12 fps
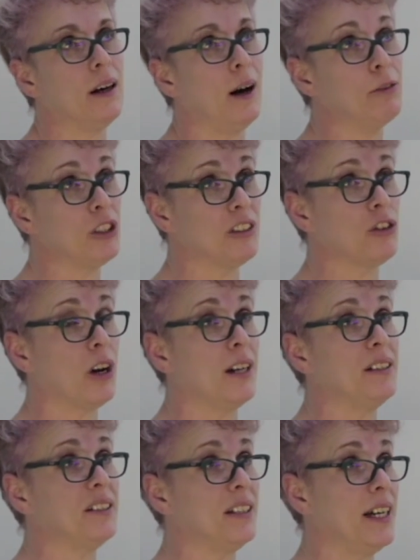I'm just trying
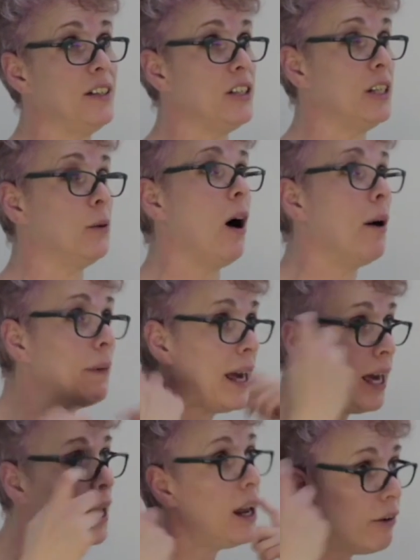to say to you, I'm
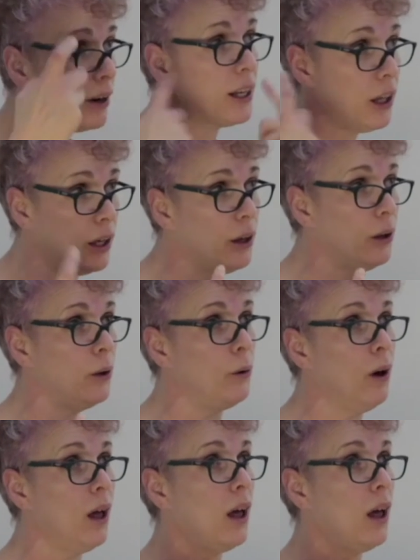hearing you,